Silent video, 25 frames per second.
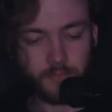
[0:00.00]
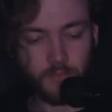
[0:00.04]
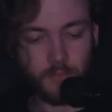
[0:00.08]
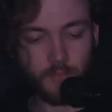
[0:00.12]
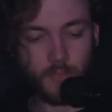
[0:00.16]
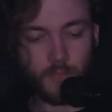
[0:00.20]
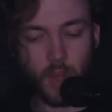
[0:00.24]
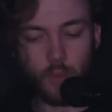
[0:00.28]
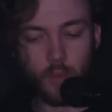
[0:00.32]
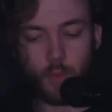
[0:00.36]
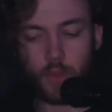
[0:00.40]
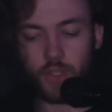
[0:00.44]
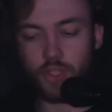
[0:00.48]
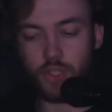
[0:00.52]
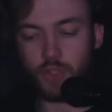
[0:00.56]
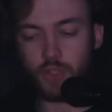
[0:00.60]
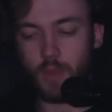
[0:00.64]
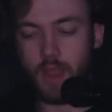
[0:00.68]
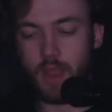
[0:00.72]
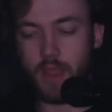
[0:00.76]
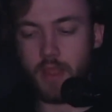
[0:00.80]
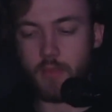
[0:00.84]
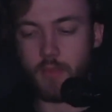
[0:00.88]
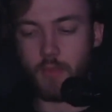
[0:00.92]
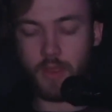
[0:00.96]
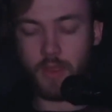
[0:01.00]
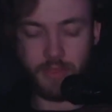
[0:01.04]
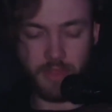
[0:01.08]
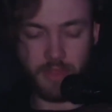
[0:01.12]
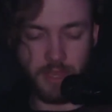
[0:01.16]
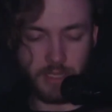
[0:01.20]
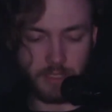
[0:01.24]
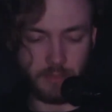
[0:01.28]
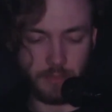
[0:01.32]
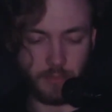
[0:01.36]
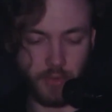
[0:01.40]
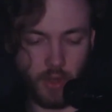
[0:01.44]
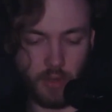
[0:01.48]
which is where when things
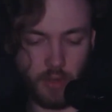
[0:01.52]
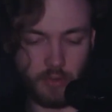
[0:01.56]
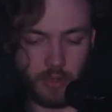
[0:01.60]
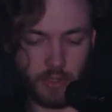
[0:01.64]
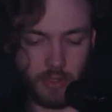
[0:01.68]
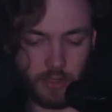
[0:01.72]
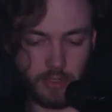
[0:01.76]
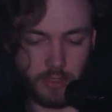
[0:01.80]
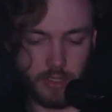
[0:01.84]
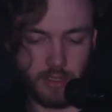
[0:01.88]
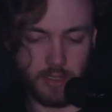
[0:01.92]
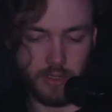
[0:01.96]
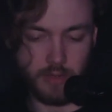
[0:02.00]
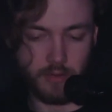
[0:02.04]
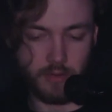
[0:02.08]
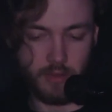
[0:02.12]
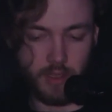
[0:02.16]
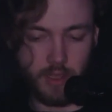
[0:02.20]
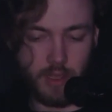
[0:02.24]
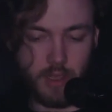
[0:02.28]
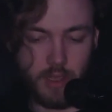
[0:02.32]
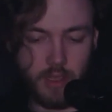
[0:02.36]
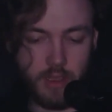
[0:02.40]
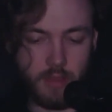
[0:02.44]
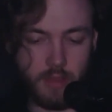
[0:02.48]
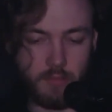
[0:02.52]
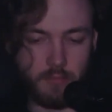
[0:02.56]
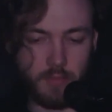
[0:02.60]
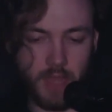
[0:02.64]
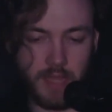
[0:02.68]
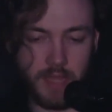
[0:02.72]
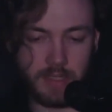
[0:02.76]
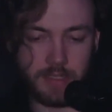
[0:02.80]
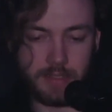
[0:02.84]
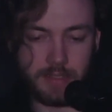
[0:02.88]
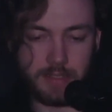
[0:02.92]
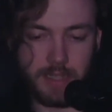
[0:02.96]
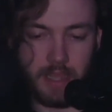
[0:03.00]
are broken, you bind
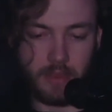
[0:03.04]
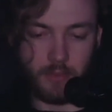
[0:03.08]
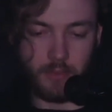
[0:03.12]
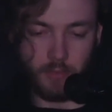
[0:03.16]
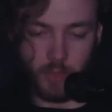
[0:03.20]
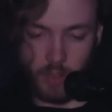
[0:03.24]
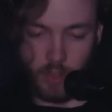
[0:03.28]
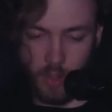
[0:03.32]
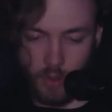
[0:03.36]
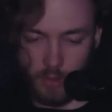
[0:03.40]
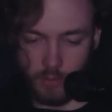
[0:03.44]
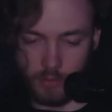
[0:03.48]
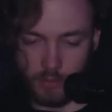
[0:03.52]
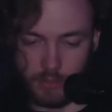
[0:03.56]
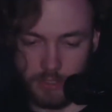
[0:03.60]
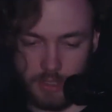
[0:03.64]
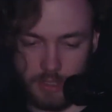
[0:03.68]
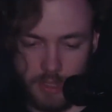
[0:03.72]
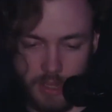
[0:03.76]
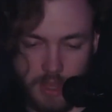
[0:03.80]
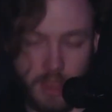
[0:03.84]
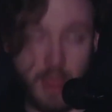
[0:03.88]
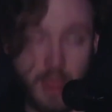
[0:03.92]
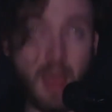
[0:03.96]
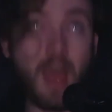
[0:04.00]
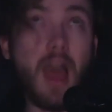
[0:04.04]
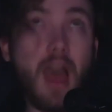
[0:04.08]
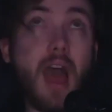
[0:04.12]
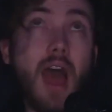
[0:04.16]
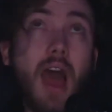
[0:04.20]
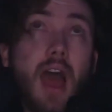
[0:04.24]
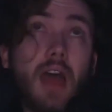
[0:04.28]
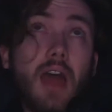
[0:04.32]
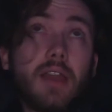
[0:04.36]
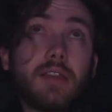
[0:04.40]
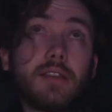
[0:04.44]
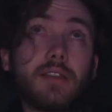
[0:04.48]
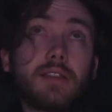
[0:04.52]
it together with gold,
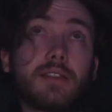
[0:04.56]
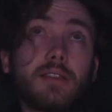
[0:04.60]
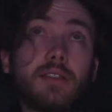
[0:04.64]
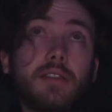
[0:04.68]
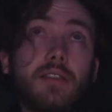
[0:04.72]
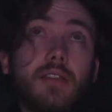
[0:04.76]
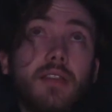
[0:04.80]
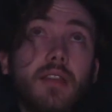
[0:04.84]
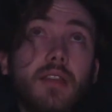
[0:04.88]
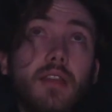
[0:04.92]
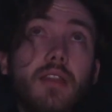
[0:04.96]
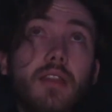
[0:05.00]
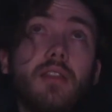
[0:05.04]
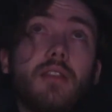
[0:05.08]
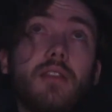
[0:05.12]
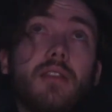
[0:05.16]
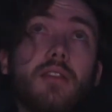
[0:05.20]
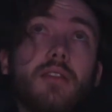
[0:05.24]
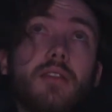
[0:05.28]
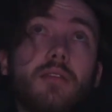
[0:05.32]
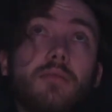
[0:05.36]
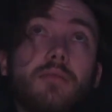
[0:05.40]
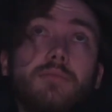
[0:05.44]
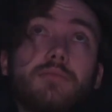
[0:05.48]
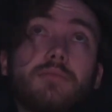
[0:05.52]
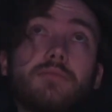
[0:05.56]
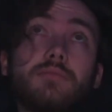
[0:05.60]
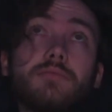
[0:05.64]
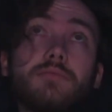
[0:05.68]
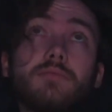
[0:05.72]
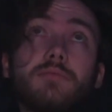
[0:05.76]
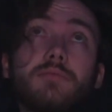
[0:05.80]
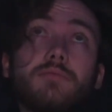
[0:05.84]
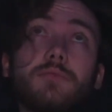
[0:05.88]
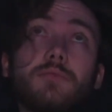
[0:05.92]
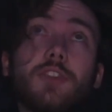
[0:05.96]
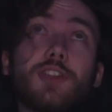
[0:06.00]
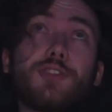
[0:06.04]
and
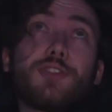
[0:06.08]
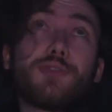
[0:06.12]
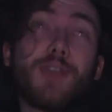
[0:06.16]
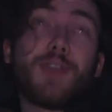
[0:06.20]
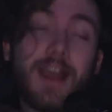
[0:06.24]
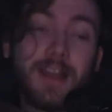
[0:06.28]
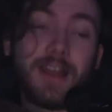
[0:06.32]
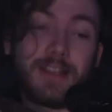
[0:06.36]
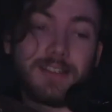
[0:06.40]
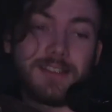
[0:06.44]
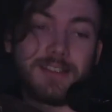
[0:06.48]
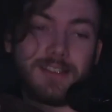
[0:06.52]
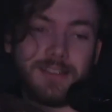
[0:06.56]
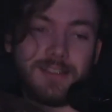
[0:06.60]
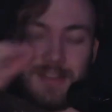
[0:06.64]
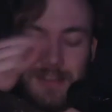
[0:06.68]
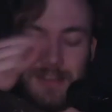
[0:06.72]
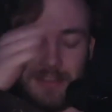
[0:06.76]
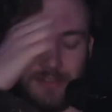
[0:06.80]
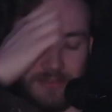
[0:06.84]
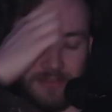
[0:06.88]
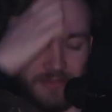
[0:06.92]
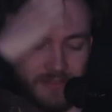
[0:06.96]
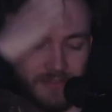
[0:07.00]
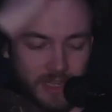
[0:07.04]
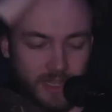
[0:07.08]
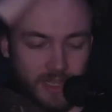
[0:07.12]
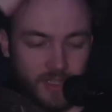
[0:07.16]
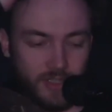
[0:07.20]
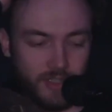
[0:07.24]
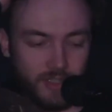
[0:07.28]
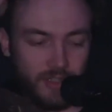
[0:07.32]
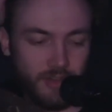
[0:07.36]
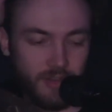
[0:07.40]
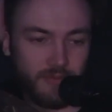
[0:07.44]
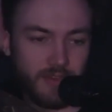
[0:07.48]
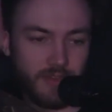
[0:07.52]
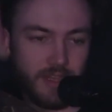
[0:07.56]
the cracks in the finish
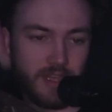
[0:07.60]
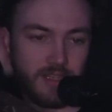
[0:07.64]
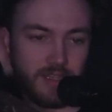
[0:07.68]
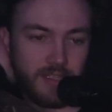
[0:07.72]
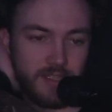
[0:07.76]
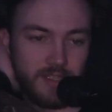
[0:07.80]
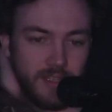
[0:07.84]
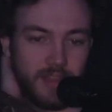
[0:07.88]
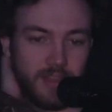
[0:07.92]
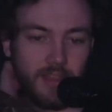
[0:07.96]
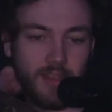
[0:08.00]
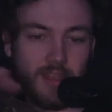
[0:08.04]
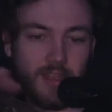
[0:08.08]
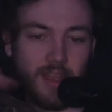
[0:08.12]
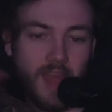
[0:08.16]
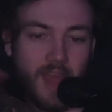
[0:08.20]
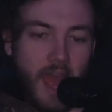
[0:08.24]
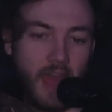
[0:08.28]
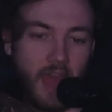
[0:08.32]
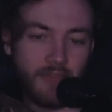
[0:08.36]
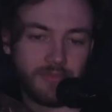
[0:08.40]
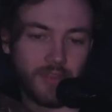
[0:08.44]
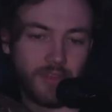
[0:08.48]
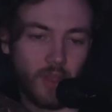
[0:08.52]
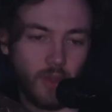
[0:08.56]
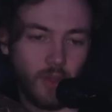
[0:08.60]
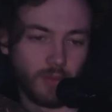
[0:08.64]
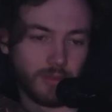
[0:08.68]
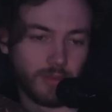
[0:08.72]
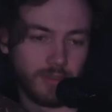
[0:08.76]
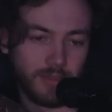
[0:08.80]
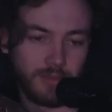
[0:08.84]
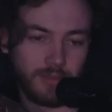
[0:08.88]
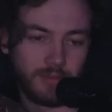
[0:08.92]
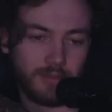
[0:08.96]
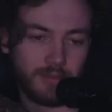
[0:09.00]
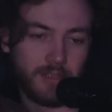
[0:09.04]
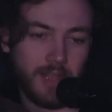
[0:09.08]
of this have gold,
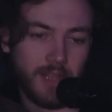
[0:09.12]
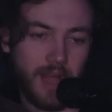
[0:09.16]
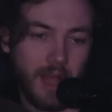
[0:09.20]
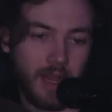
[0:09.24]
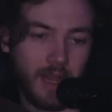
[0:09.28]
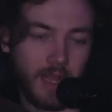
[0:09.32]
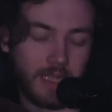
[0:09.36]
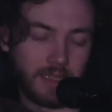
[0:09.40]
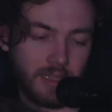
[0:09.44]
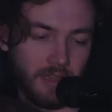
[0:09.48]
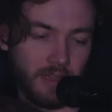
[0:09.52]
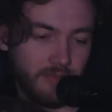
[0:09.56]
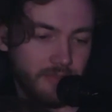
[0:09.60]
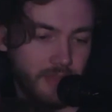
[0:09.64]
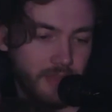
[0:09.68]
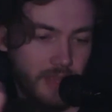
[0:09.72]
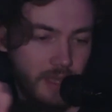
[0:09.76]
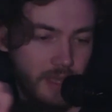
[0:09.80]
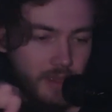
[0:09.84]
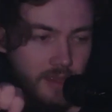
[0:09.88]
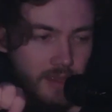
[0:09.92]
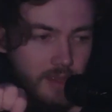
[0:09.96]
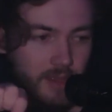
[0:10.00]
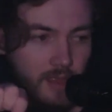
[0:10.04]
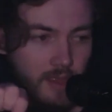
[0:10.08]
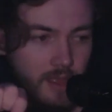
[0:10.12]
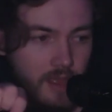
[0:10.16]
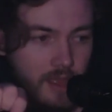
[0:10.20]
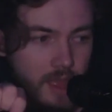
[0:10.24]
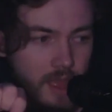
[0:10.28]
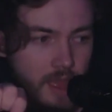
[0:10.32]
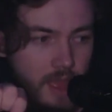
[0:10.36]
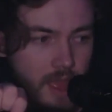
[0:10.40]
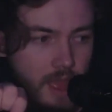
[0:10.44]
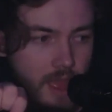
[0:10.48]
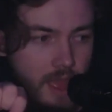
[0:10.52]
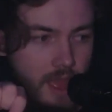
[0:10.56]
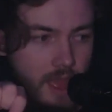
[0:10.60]
and I love that.
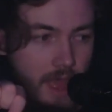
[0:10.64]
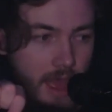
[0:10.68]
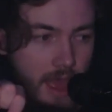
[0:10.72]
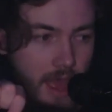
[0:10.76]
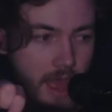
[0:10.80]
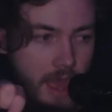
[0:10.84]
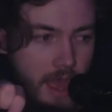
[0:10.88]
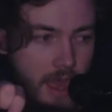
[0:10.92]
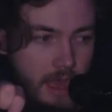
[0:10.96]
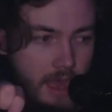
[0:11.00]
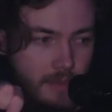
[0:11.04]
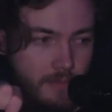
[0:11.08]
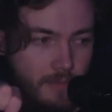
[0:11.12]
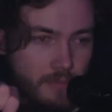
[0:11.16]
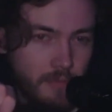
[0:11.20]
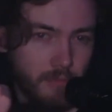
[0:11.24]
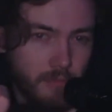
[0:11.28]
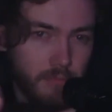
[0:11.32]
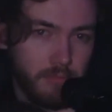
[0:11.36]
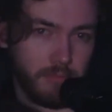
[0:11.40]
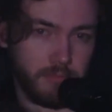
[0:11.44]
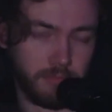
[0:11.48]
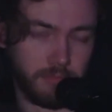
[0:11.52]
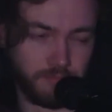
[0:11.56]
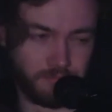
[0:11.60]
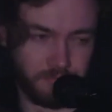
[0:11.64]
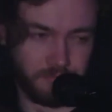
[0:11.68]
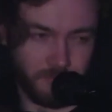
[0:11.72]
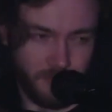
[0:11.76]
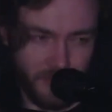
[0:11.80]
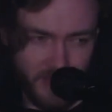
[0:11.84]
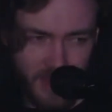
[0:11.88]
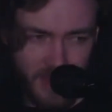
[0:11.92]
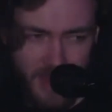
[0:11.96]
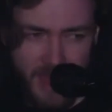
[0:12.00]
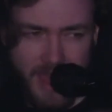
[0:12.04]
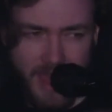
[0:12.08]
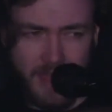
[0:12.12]

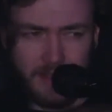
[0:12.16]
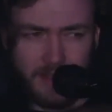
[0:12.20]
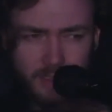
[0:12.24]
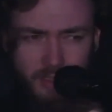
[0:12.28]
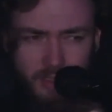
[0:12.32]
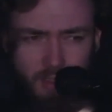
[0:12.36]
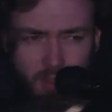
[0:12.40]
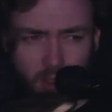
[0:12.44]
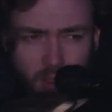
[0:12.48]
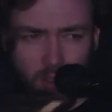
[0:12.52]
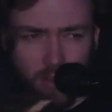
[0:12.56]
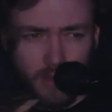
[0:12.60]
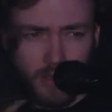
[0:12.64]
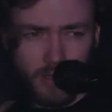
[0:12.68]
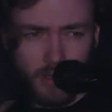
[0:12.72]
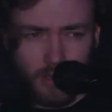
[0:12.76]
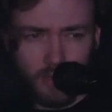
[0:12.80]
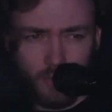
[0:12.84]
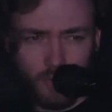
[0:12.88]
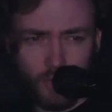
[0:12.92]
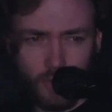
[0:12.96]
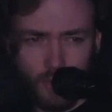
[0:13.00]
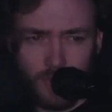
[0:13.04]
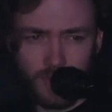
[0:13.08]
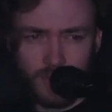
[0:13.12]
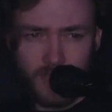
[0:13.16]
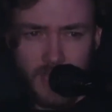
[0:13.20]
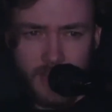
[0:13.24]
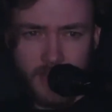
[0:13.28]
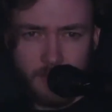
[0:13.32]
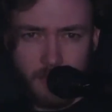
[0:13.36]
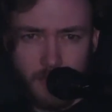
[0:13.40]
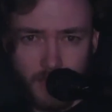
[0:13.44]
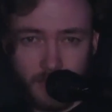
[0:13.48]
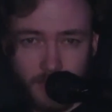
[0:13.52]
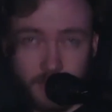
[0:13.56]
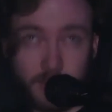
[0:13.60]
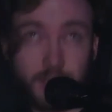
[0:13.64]
The headstock was a
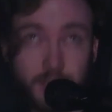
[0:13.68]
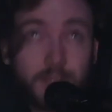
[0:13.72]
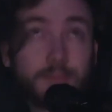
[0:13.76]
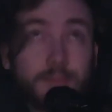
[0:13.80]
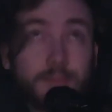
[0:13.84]
must.